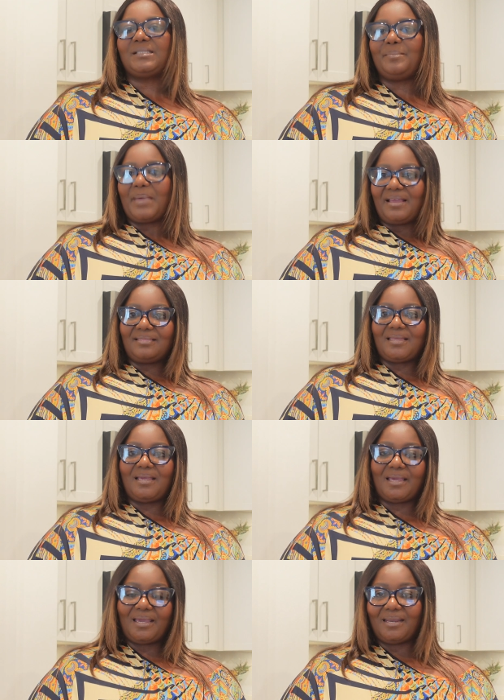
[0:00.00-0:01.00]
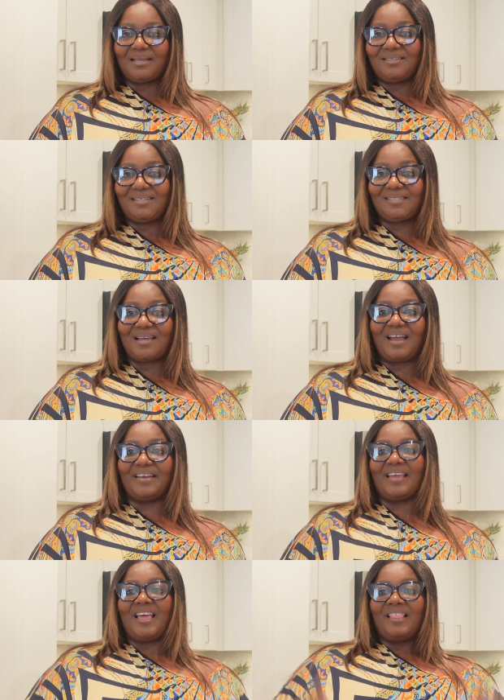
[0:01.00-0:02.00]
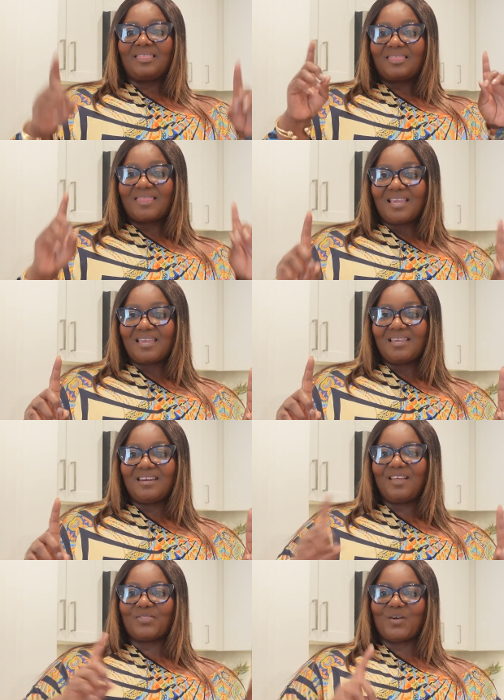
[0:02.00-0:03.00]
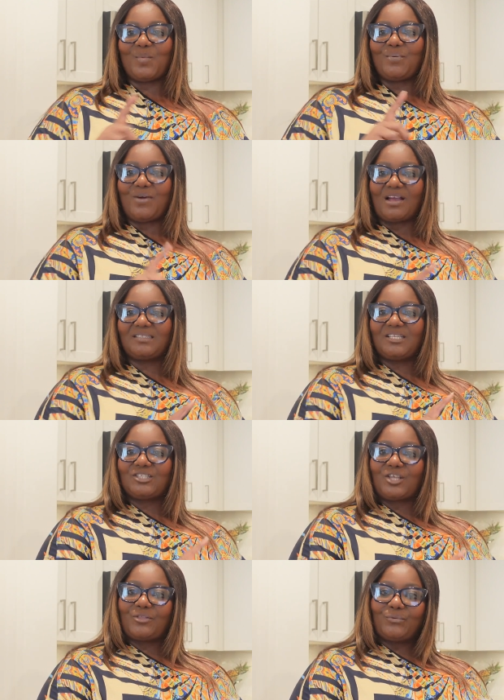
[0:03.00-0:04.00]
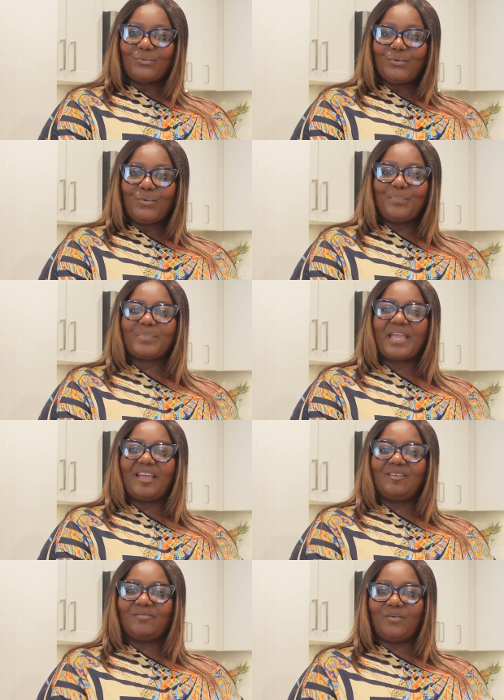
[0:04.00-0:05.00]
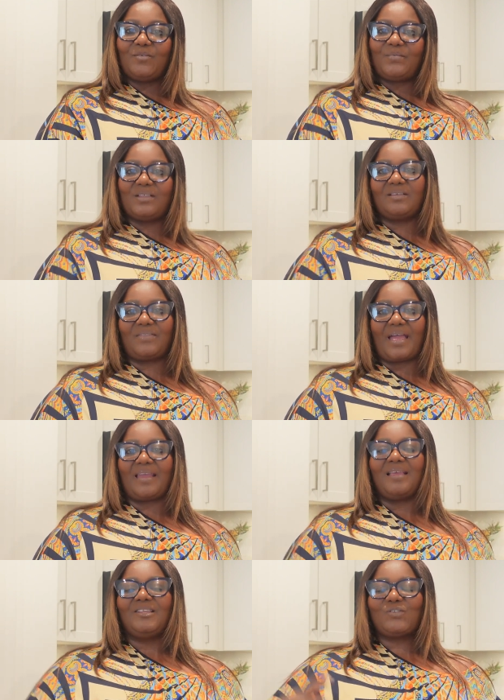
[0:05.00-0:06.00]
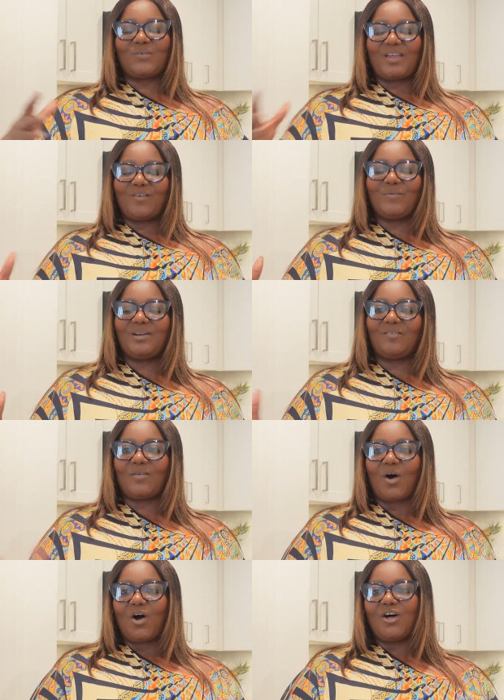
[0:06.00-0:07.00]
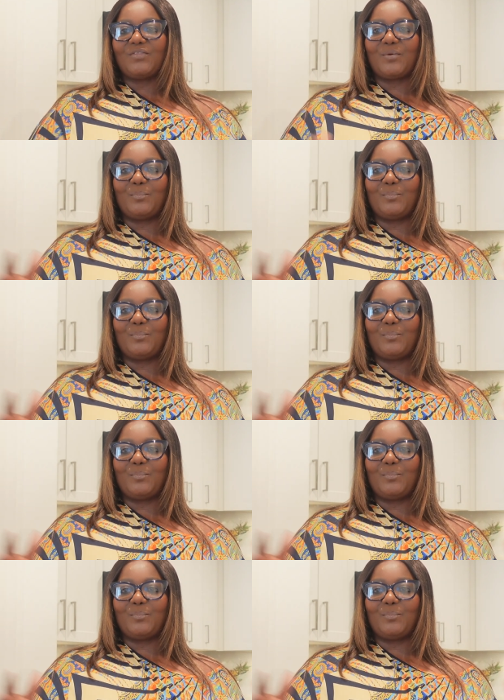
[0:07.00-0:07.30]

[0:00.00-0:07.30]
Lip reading: the main thing in design. thinking the process through and fulfilling that. So get rid of all the